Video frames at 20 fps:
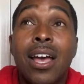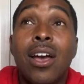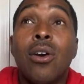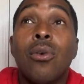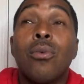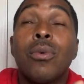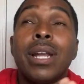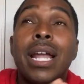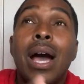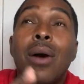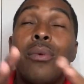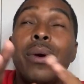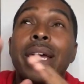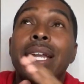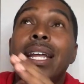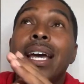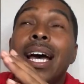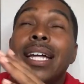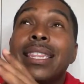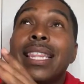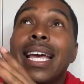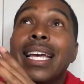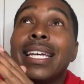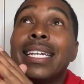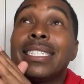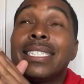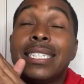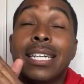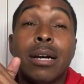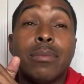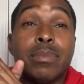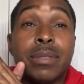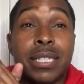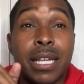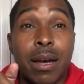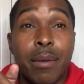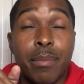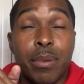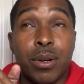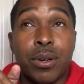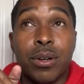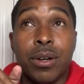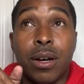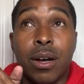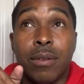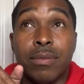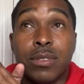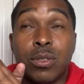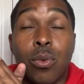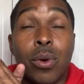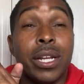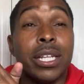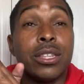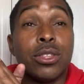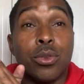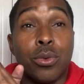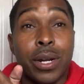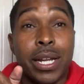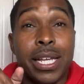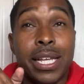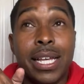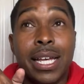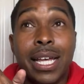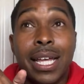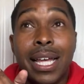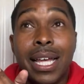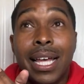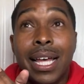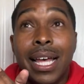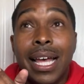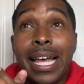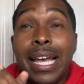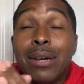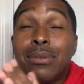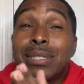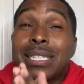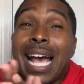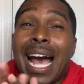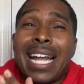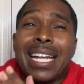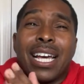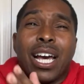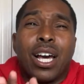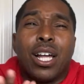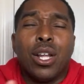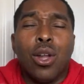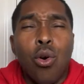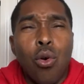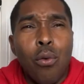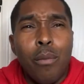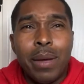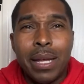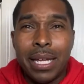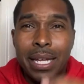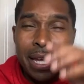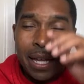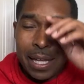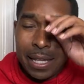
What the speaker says: When I went there, I think in September of 23, it was kind of gloomy.